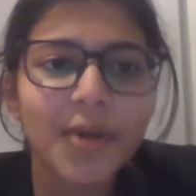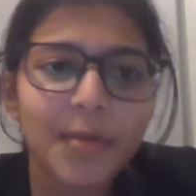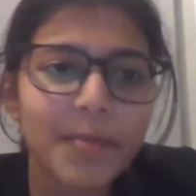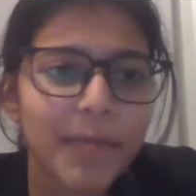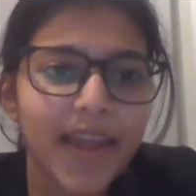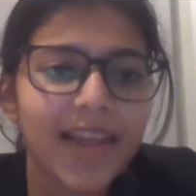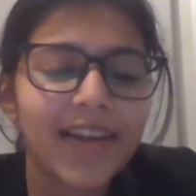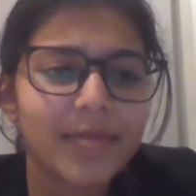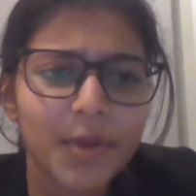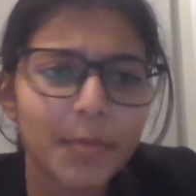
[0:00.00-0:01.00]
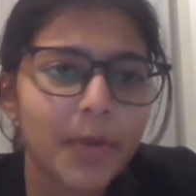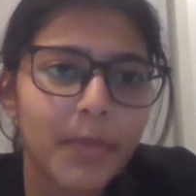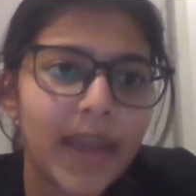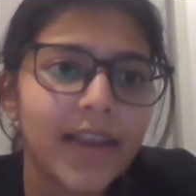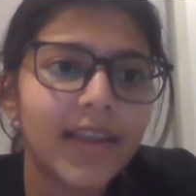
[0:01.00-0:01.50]
you're
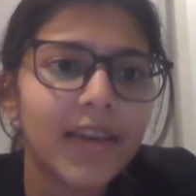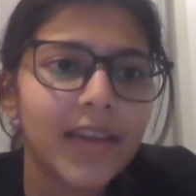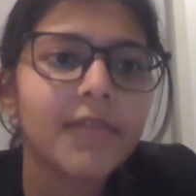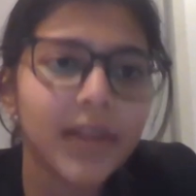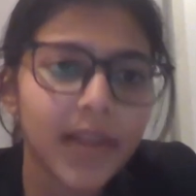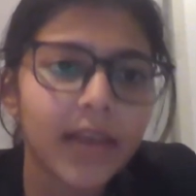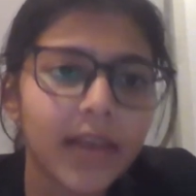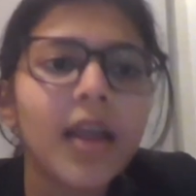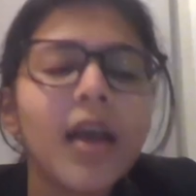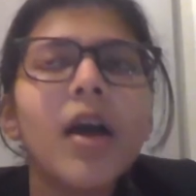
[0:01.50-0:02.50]
preparing, and even then